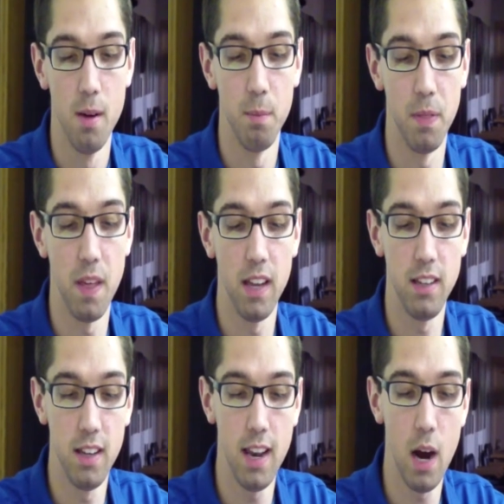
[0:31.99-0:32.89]
But they
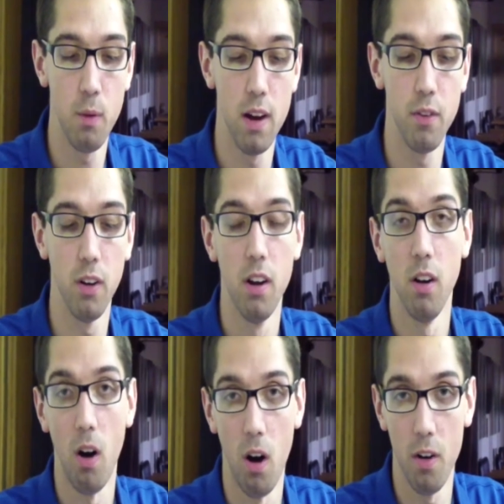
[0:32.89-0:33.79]
did, however,
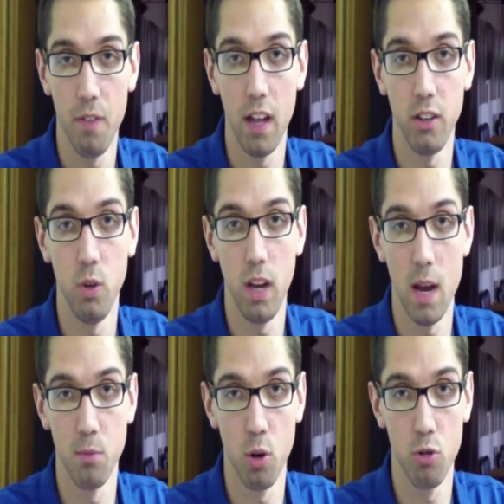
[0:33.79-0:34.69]
off that
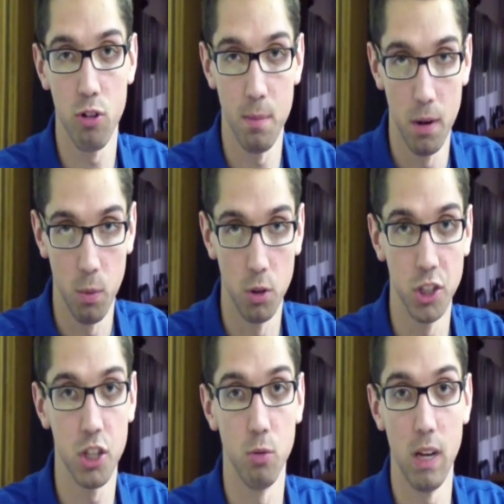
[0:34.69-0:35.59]
2-game road trip. We're
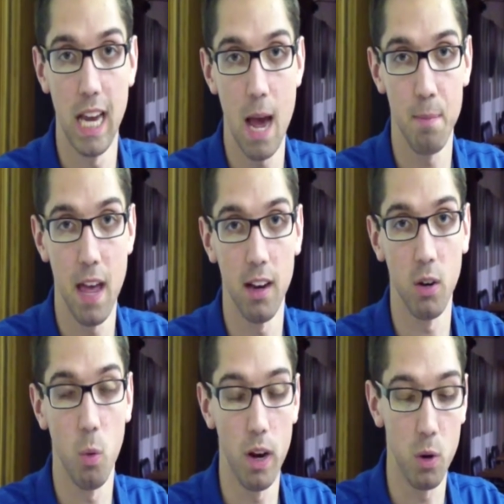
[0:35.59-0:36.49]
just going to recap that
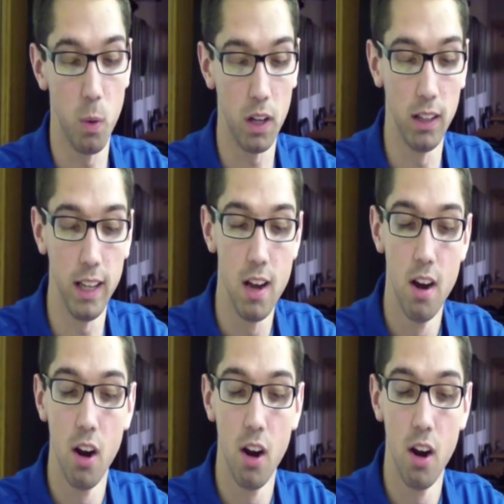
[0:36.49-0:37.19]
quite quickly.